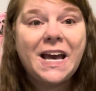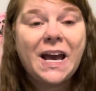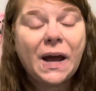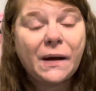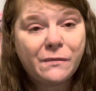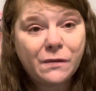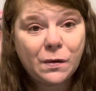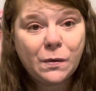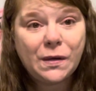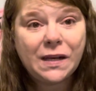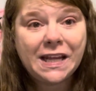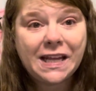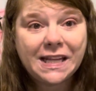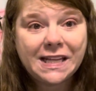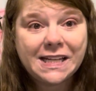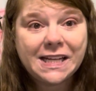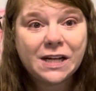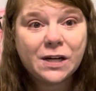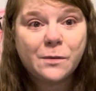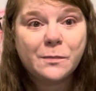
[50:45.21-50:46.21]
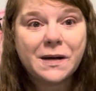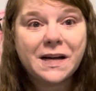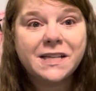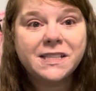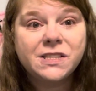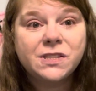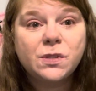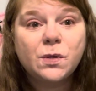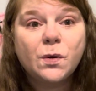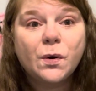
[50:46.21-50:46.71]
If you need to hear my
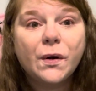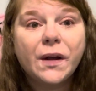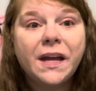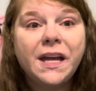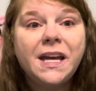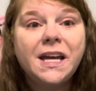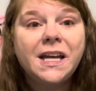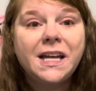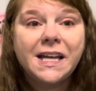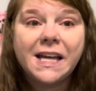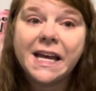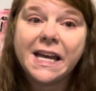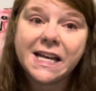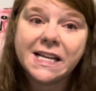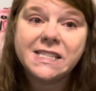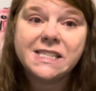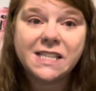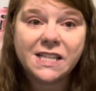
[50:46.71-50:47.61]
story, it's